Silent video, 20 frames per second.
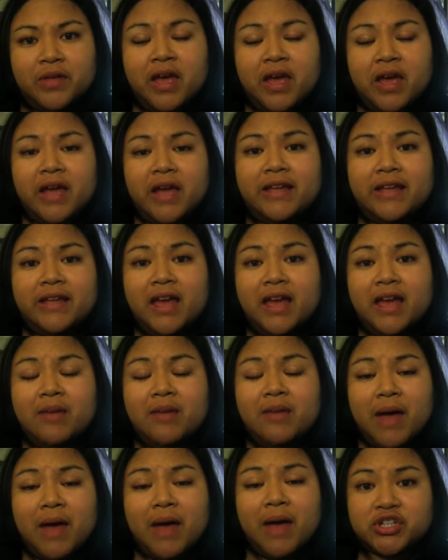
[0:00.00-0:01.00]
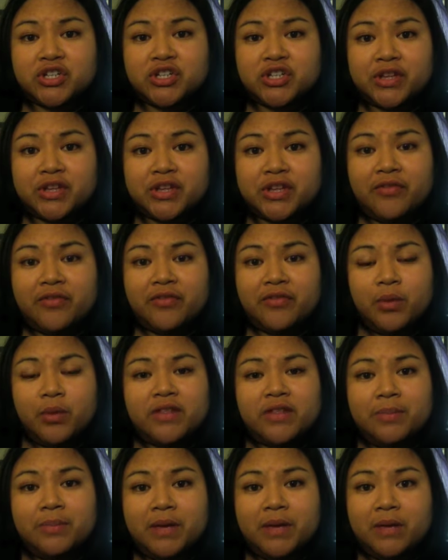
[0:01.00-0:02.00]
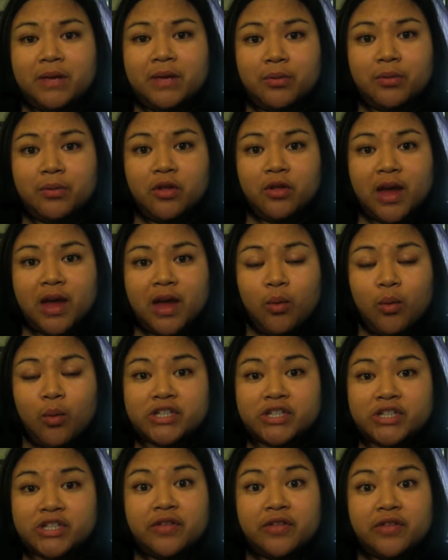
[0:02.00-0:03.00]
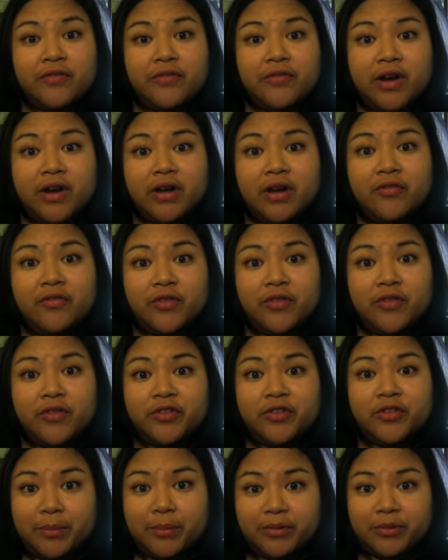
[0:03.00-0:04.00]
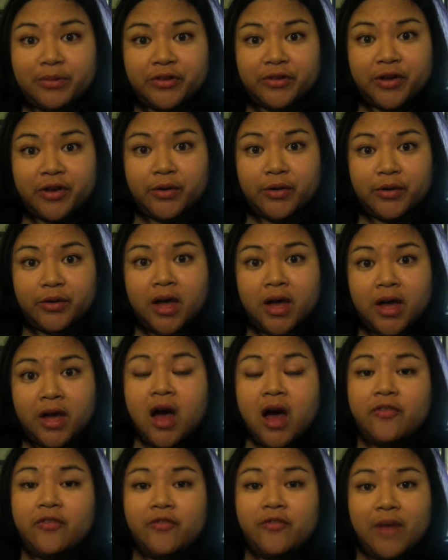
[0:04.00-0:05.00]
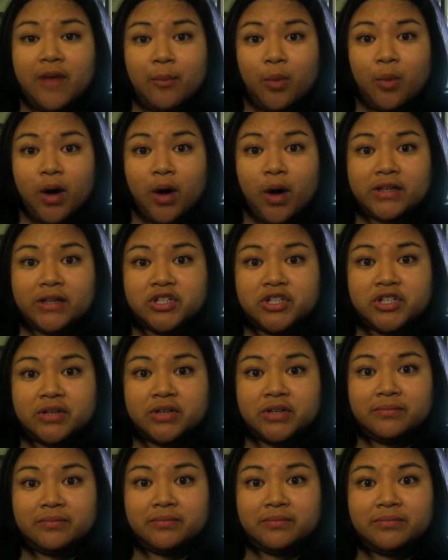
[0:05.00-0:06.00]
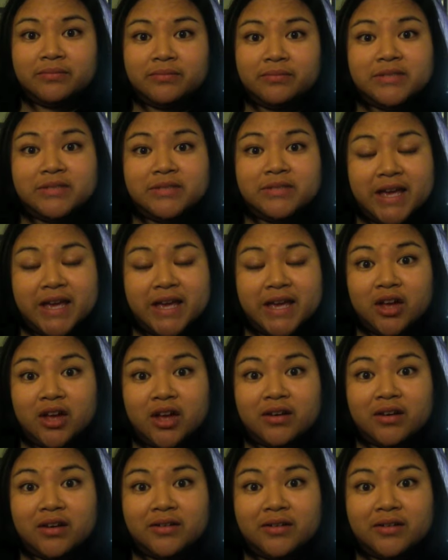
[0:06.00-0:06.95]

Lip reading: It came actually from one of the people that watched the very first episode of FemWatch. Take a look.